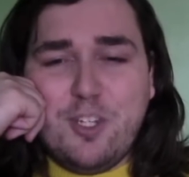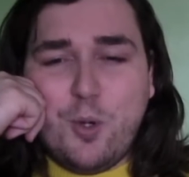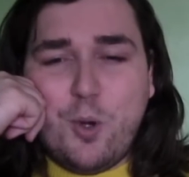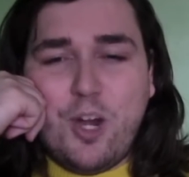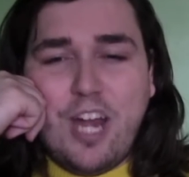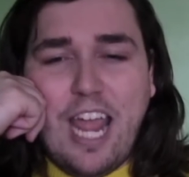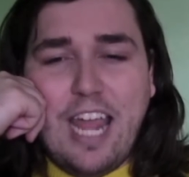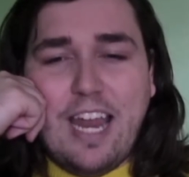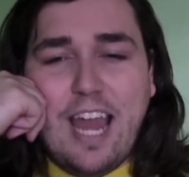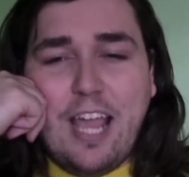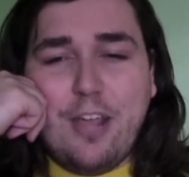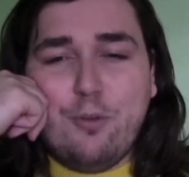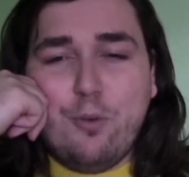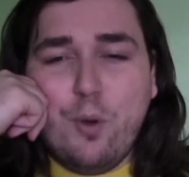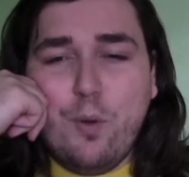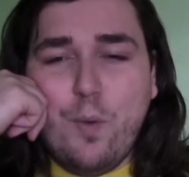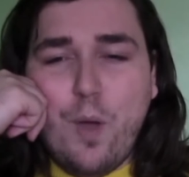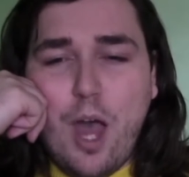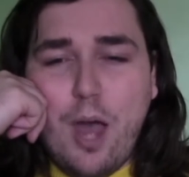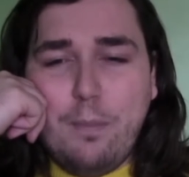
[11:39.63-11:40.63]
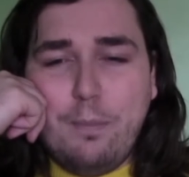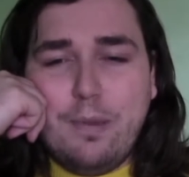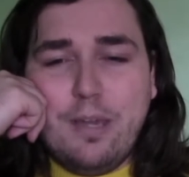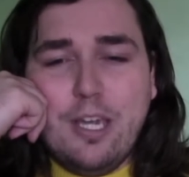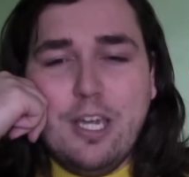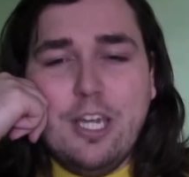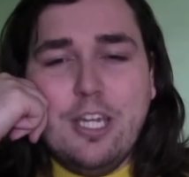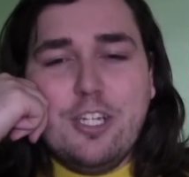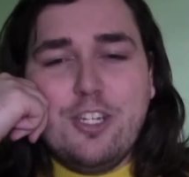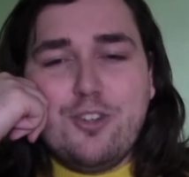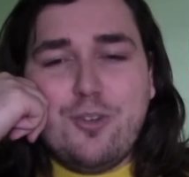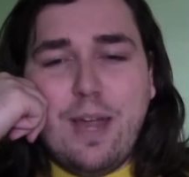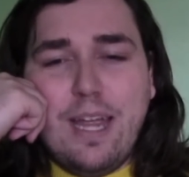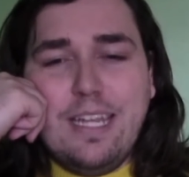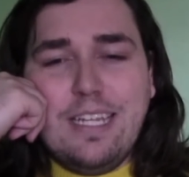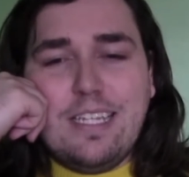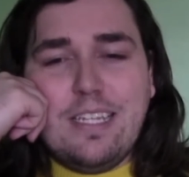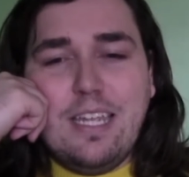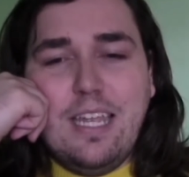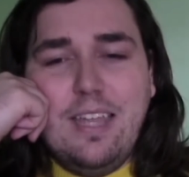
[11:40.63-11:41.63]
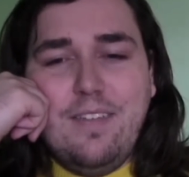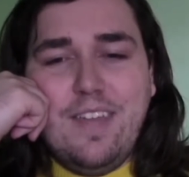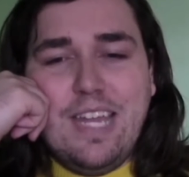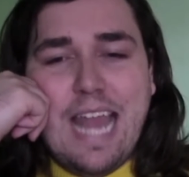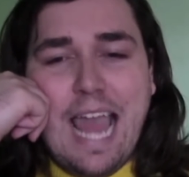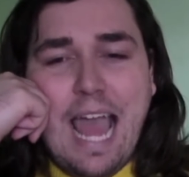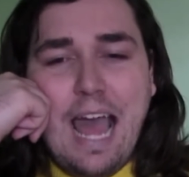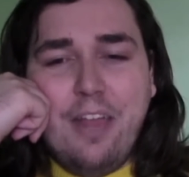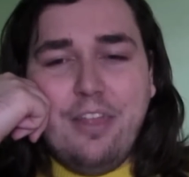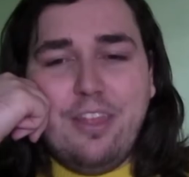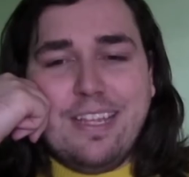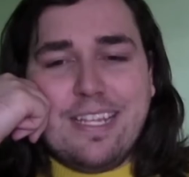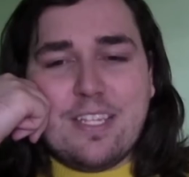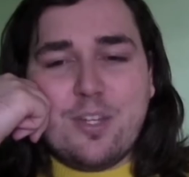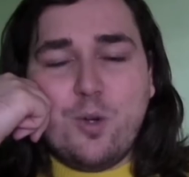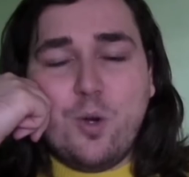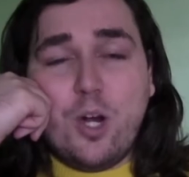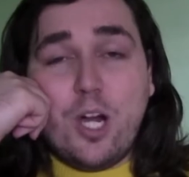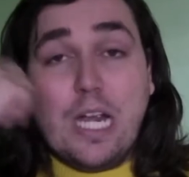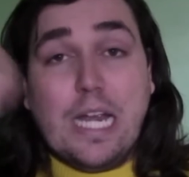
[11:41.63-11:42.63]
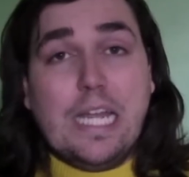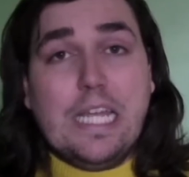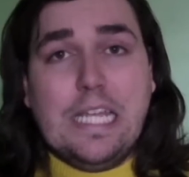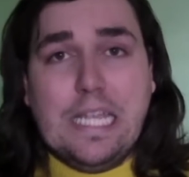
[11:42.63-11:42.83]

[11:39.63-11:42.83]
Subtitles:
door and I grew up trying to even out the score.